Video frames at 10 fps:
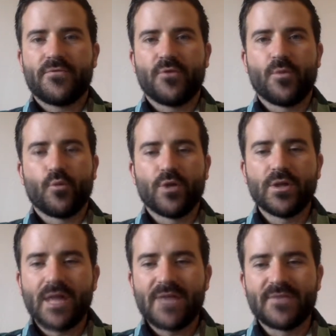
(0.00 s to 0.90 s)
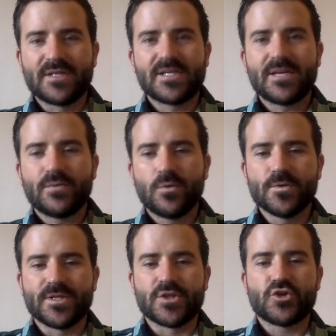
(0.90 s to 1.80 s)
from real-life
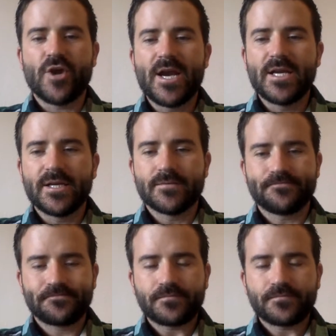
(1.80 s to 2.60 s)
examples and training